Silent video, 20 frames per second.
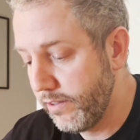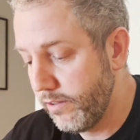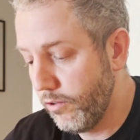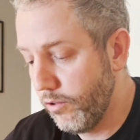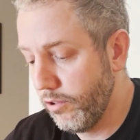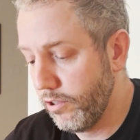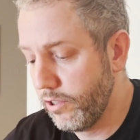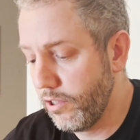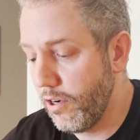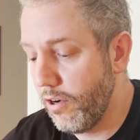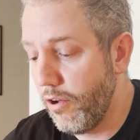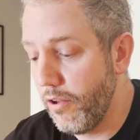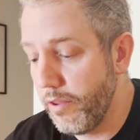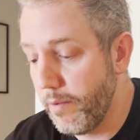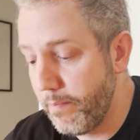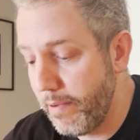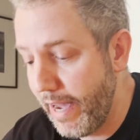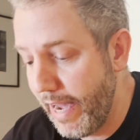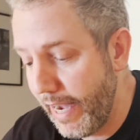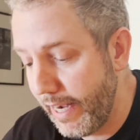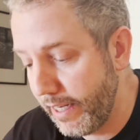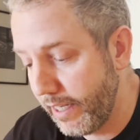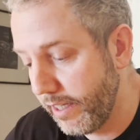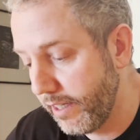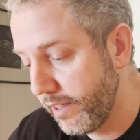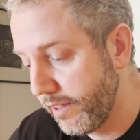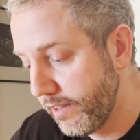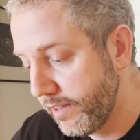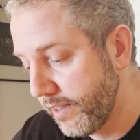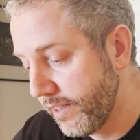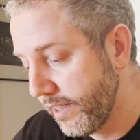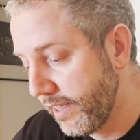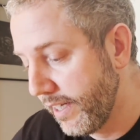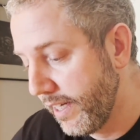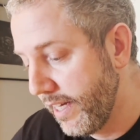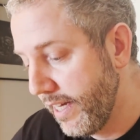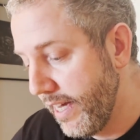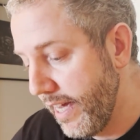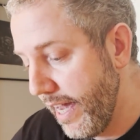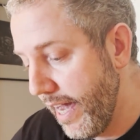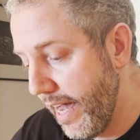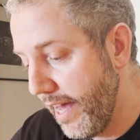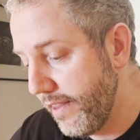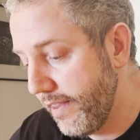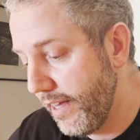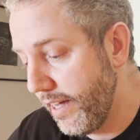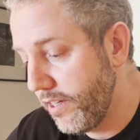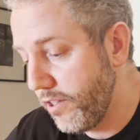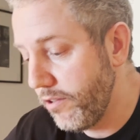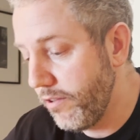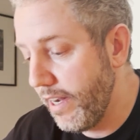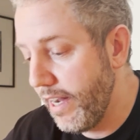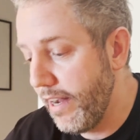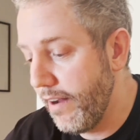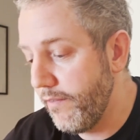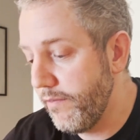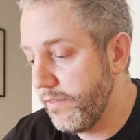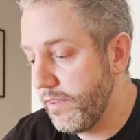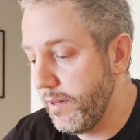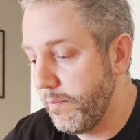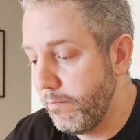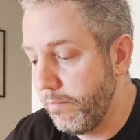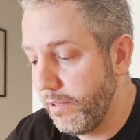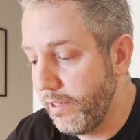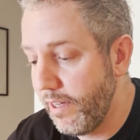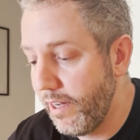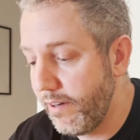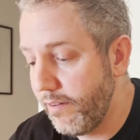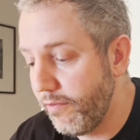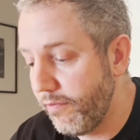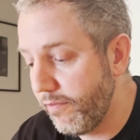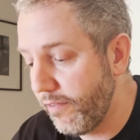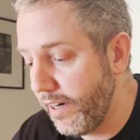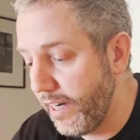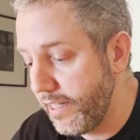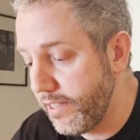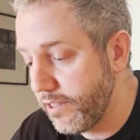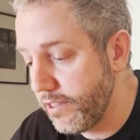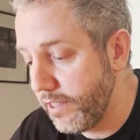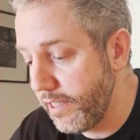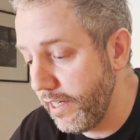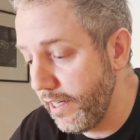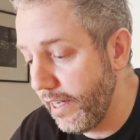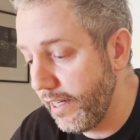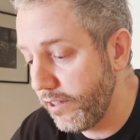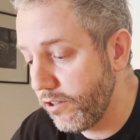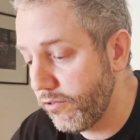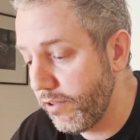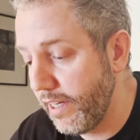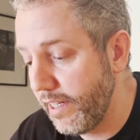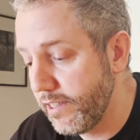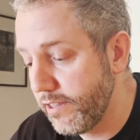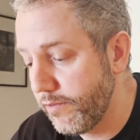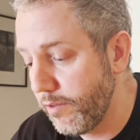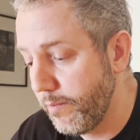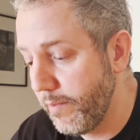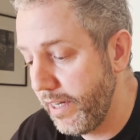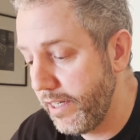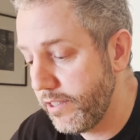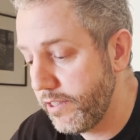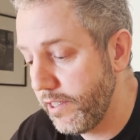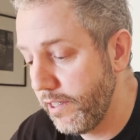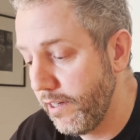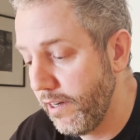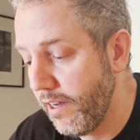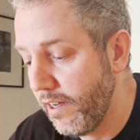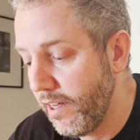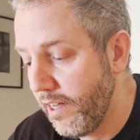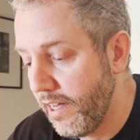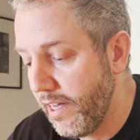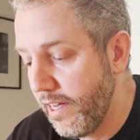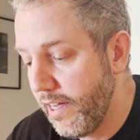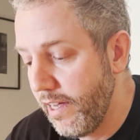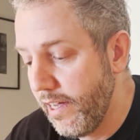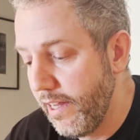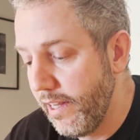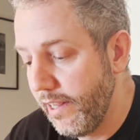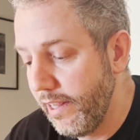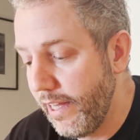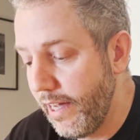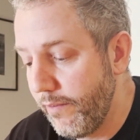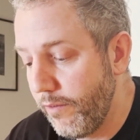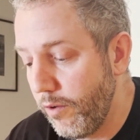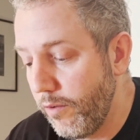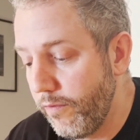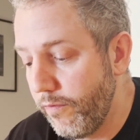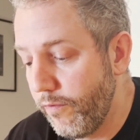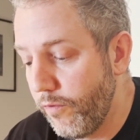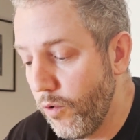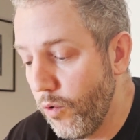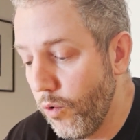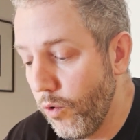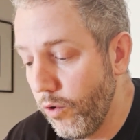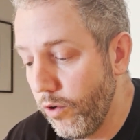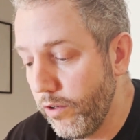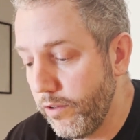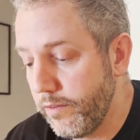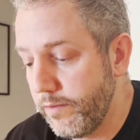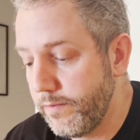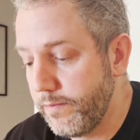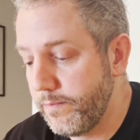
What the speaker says: or Call the Pack. And then you have the Blood Frenzy at transformation level 4.